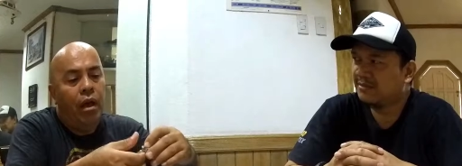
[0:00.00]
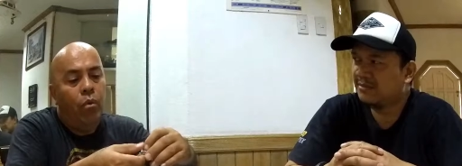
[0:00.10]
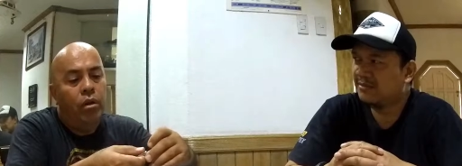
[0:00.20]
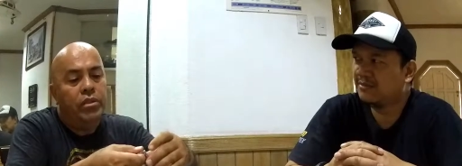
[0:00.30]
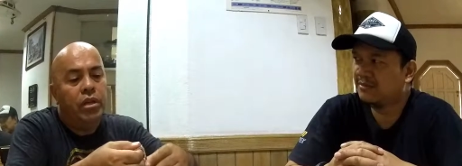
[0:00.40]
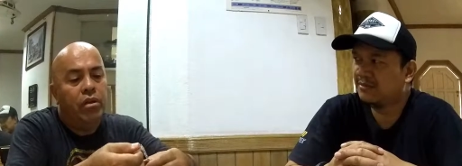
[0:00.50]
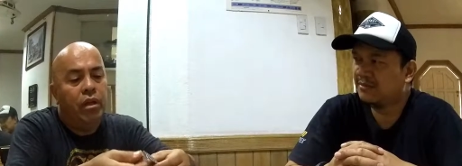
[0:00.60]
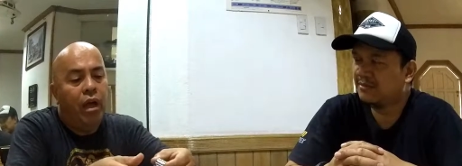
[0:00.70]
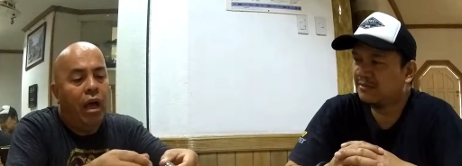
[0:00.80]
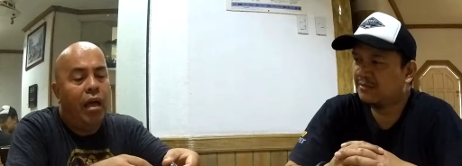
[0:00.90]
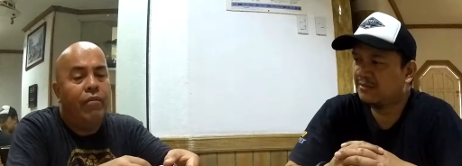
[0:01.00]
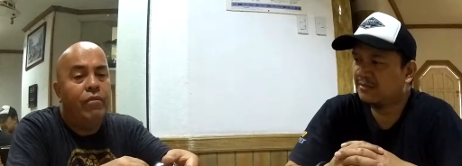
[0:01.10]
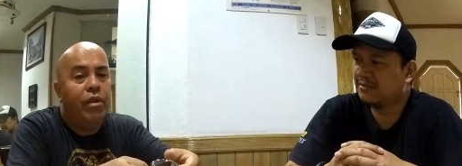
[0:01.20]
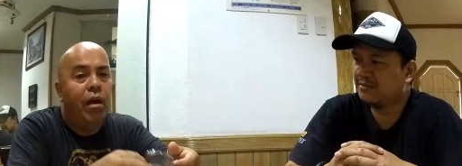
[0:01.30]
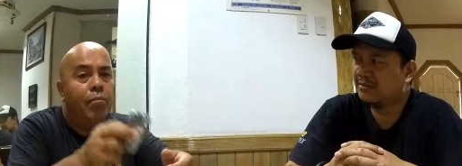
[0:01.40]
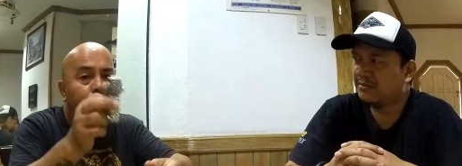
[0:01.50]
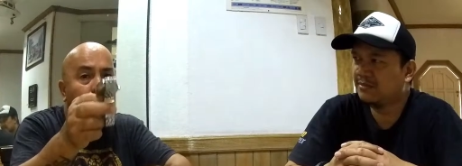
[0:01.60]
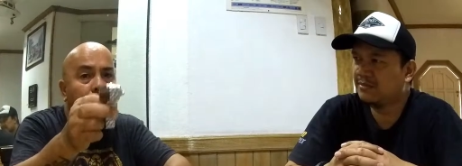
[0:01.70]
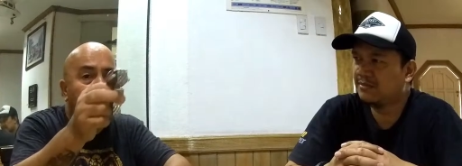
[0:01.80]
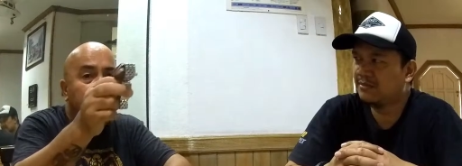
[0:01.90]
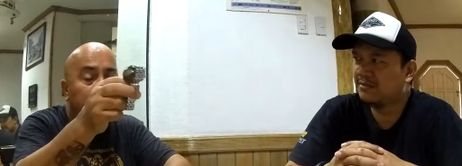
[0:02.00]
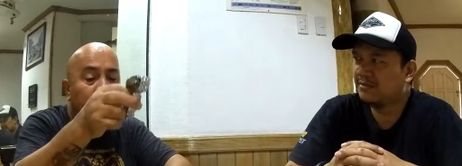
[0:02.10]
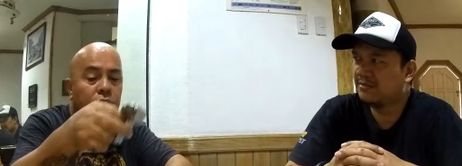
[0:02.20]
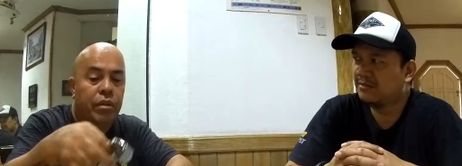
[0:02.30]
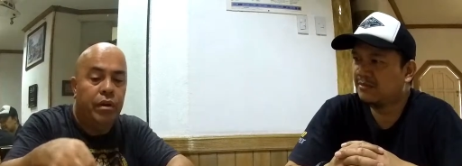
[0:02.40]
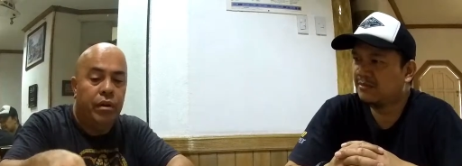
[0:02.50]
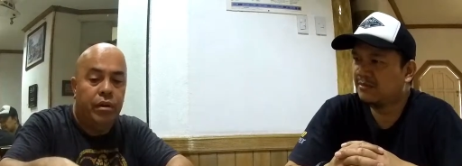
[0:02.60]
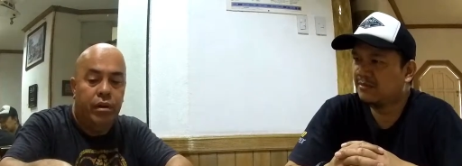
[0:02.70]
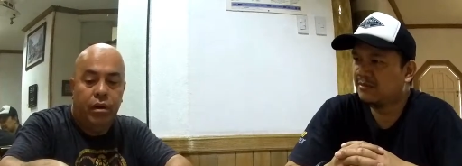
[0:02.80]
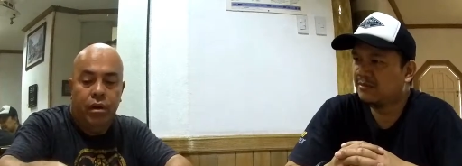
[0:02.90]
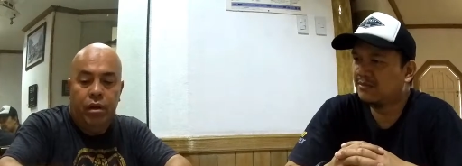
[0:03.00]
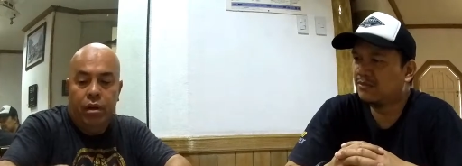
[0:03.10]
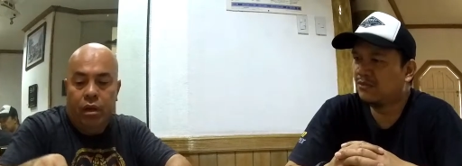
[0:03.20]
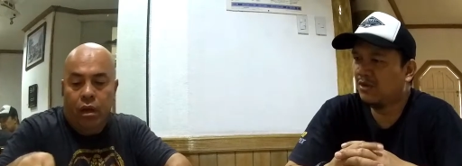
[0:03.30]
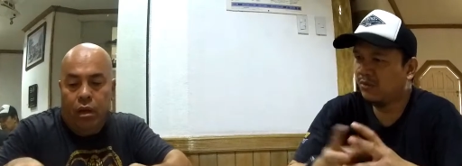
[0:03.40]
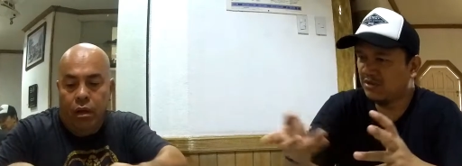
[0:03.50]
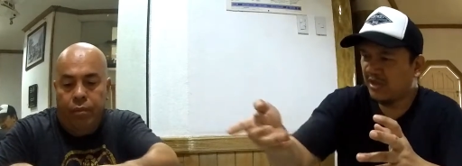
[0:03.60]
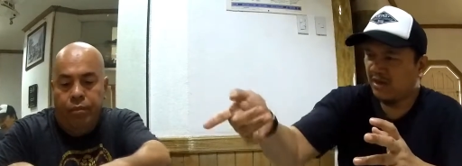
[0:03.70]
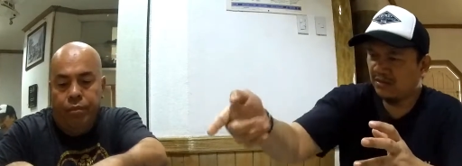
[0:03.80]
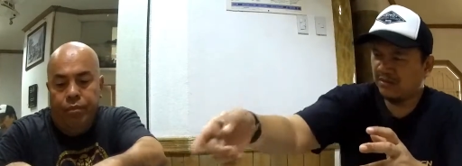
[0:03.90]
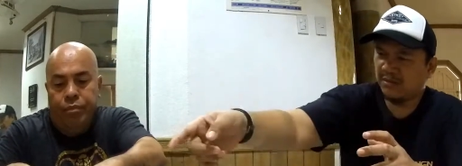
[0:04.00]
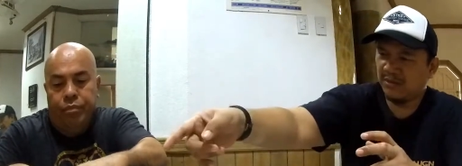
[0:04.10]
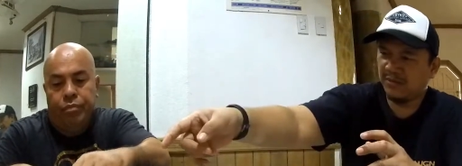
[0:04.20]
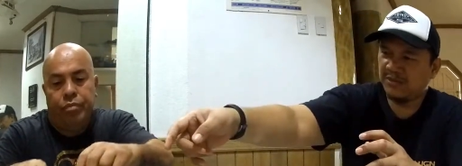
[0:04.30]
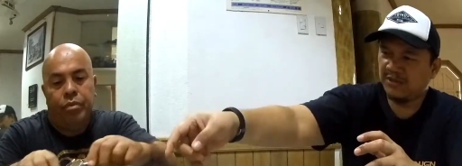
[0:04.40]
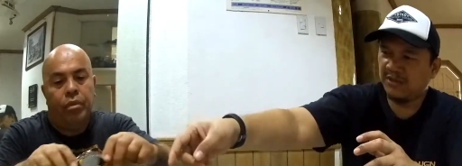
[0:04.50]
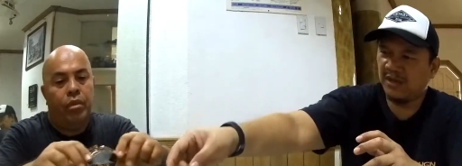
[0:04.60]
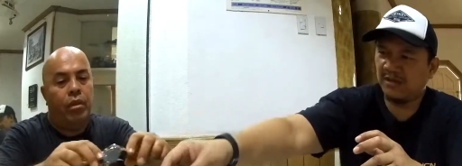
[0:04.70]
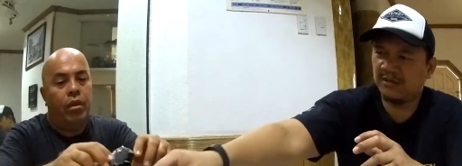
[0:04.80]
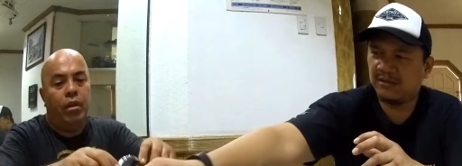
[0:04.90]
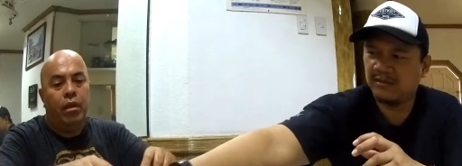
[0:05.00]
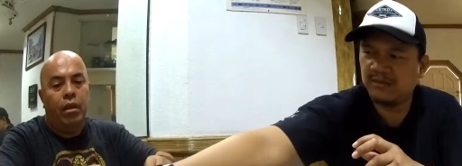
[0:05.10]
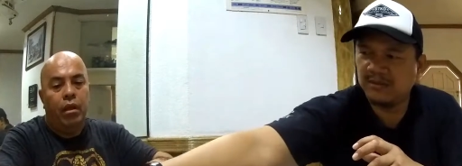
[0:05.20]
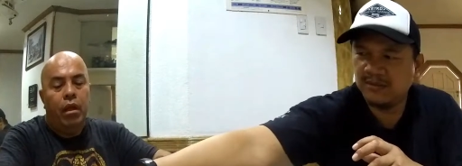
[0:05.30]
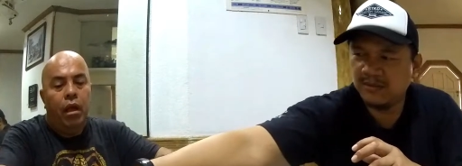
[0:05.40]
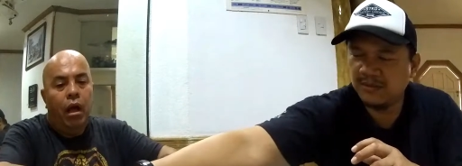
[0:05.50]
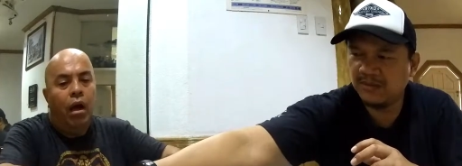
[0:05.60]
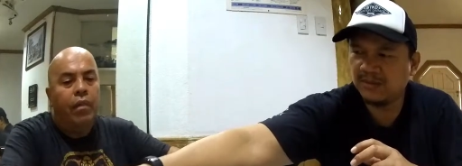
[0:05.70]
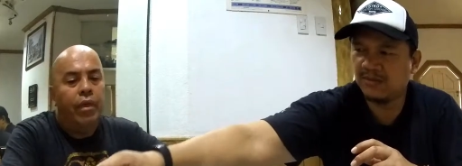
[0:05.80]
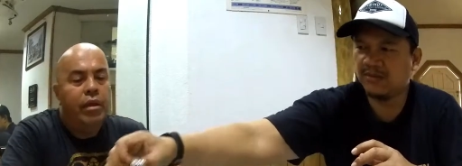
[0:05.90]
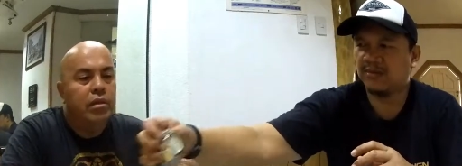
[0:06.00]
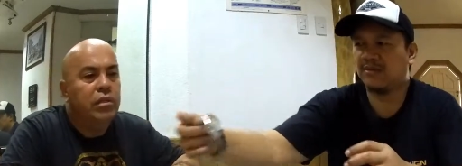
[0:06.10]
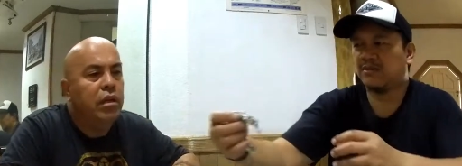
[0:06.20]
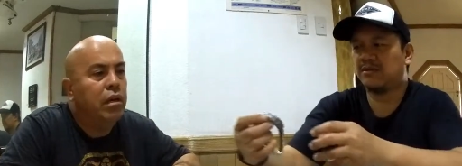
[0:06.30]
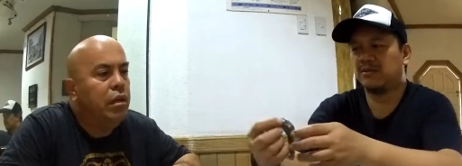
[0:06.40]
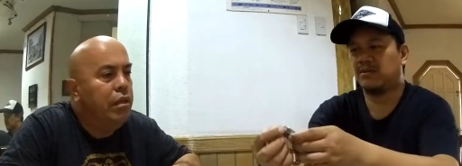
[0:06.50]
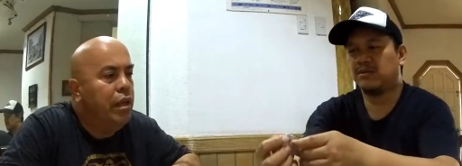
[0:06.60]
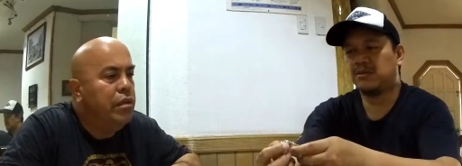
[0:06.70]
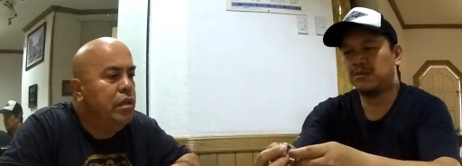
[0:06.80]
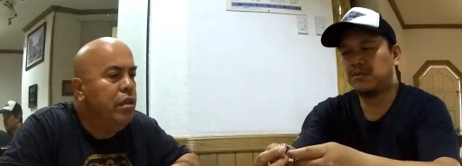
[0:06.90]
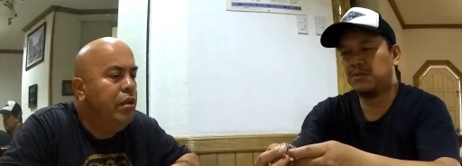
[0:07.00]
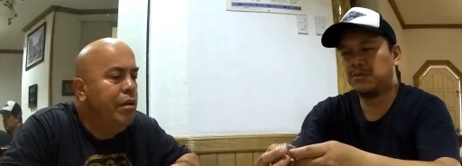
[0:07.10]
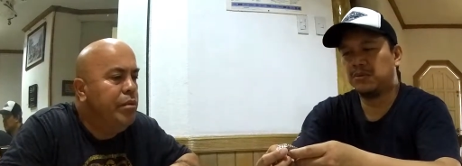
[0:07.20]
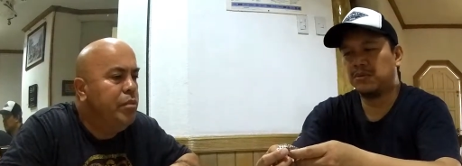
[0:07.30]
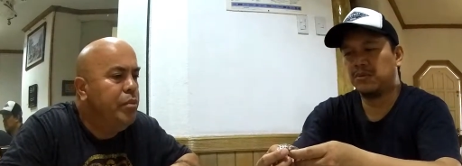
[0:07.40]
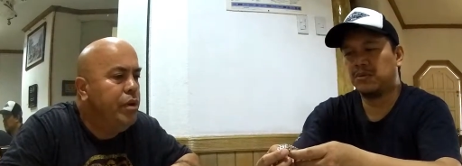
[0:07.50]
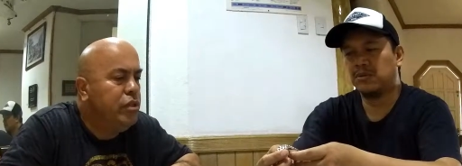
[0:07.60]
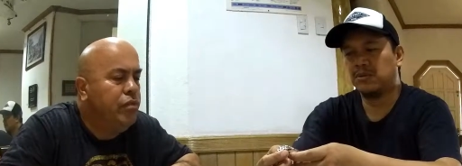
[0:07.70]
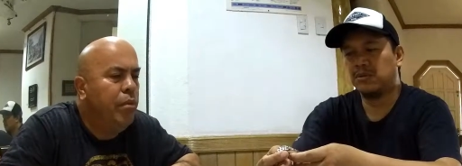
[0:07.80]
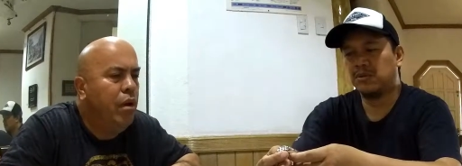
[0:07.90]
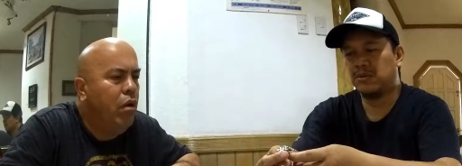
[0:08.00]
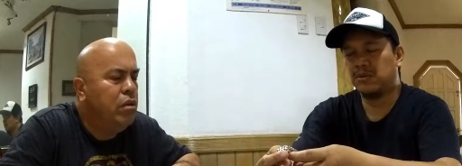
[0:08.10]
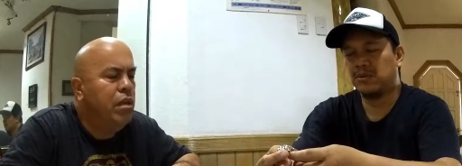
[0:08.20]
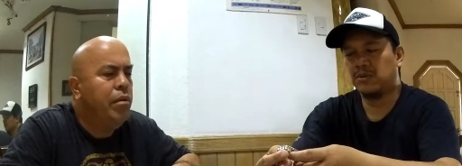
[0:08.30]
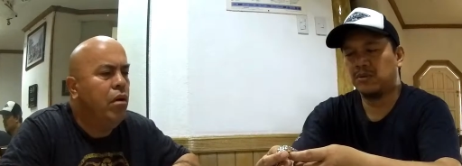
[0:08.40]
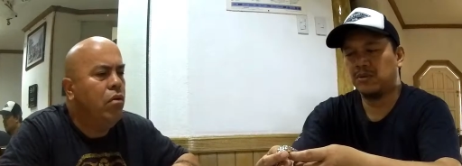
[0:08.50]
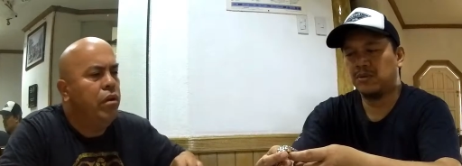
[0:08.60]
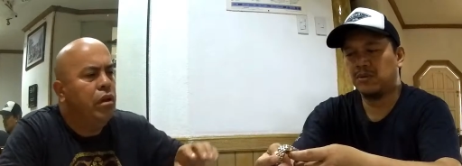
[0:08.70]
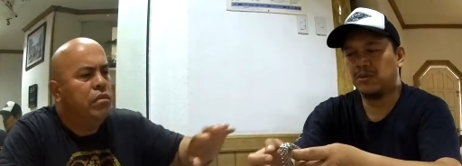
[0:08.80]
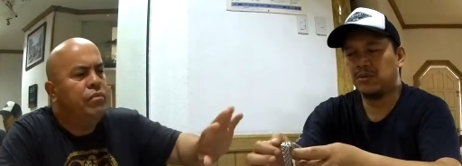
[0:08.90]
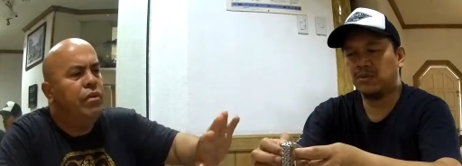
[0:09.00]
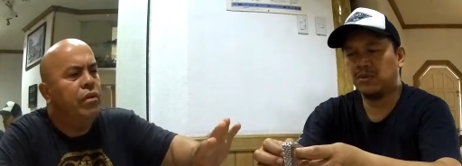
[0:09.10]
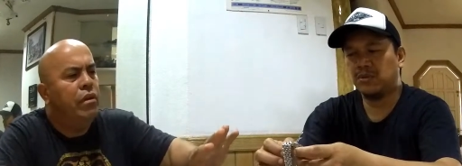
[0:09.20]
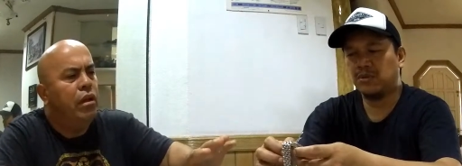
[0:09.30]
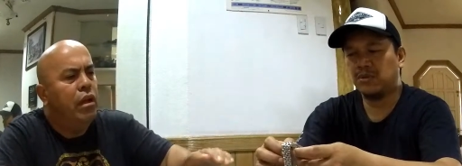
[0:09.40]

Speaker 1: I will tell you that I have not brought this over there. Okay. Uh, What's
Speaker 2: that? Let me see that.
Speaker 1: Uh, that is a that is another limited production from a long time ago, and it's very.